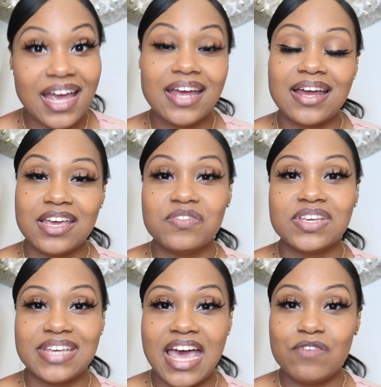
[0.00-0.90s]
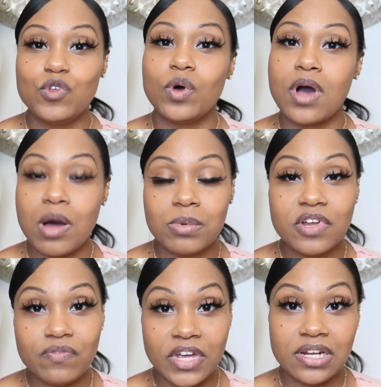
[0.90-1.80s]
and I even gave you a couple
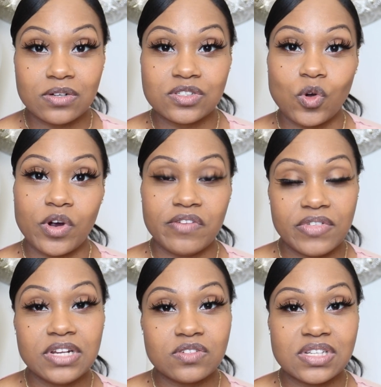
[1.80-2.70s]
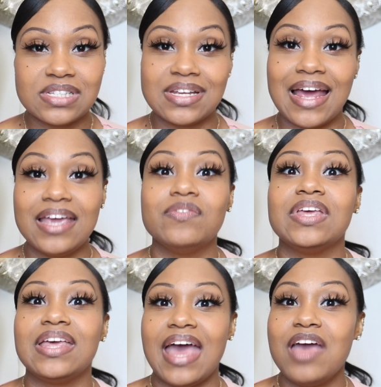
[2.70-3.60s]
of vendors or a vendors list, and I
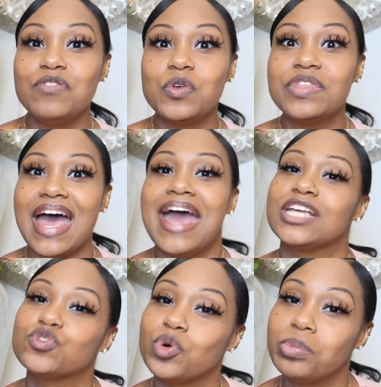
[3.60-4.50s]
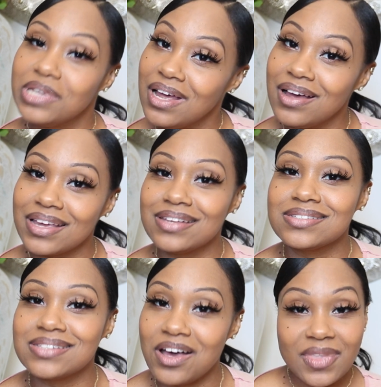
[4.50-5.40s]
even gave you the actual plug
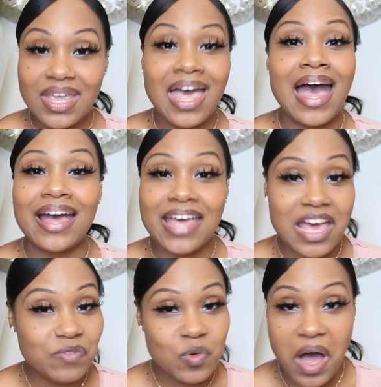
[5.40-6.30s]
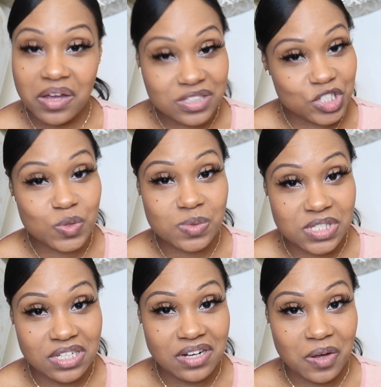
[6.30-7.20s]
itself. I gave you all the juice,
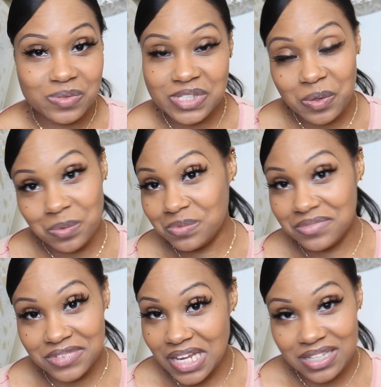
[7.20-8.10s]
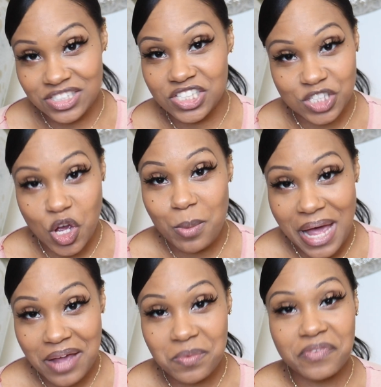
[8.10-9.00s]
so just go
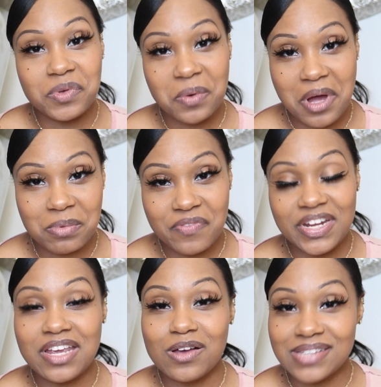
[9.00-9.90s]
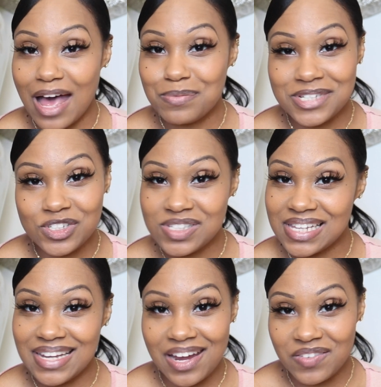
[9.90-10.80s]
back, review a couple of videos. I'll be sure to
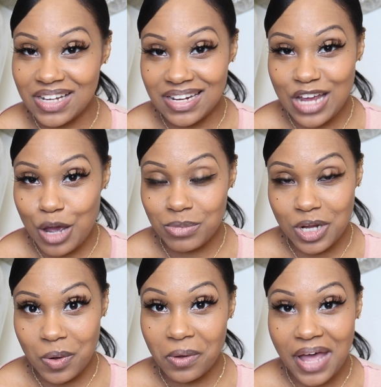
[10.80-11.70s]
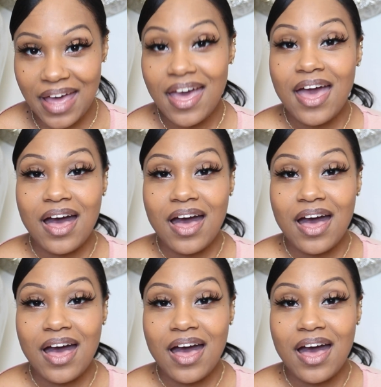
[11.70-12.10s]
link everything down below, okay?